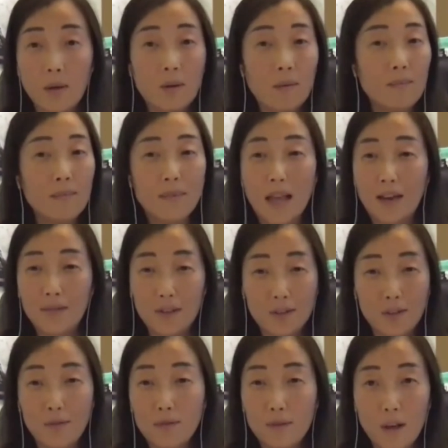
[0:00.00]
Life is
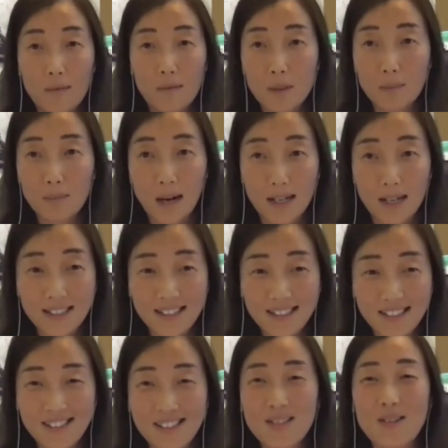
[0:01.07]
full of surprises,
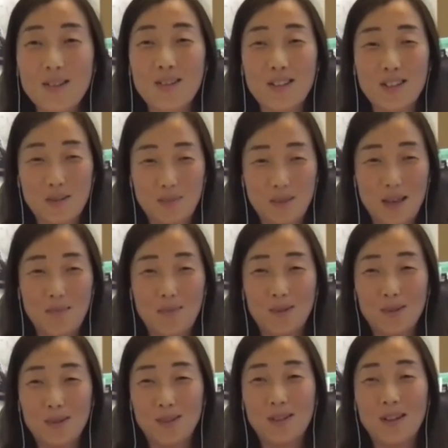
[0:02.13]
so you need to be able
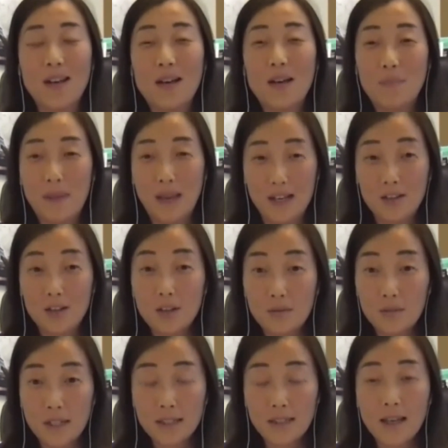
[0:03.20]
to manage the
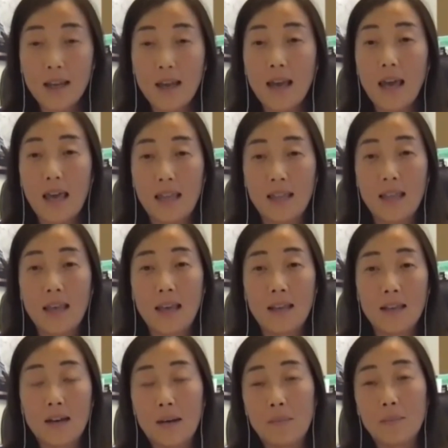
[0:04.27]
risk. And then
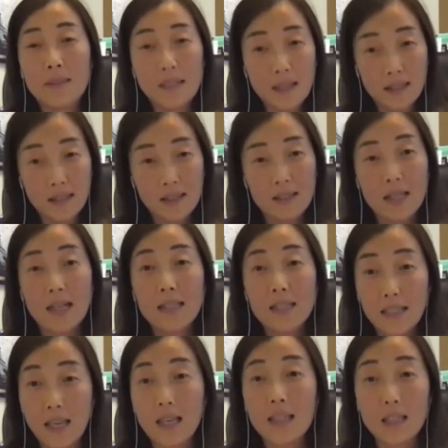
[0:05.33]
6 is like
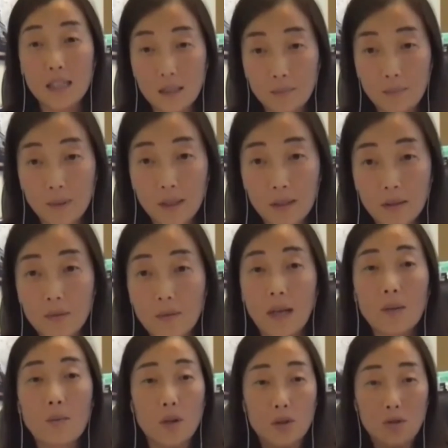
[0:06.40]
stay disciplined,
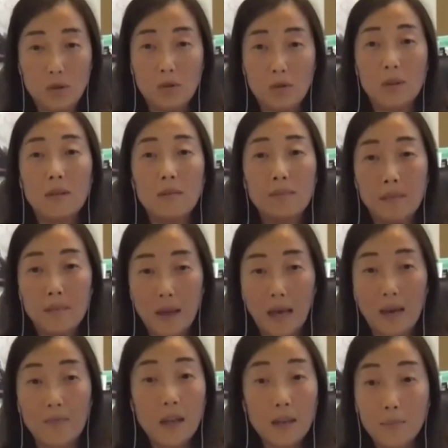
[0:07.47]
right? Once you
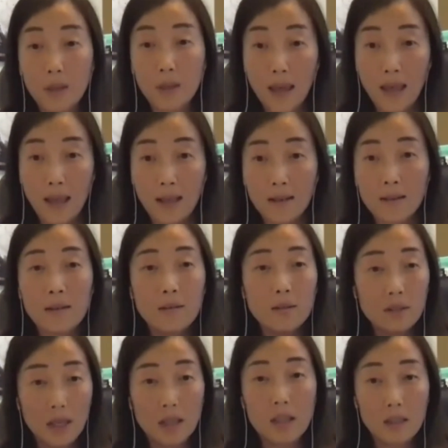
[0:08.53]
have that plan,
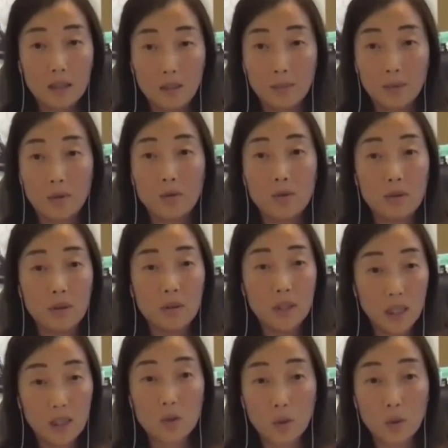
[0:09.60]
stay disciplined to
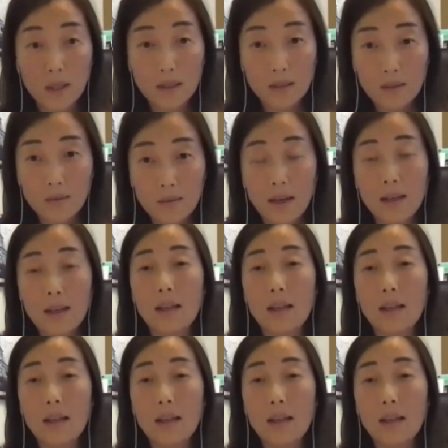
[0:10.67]
stick to it, right?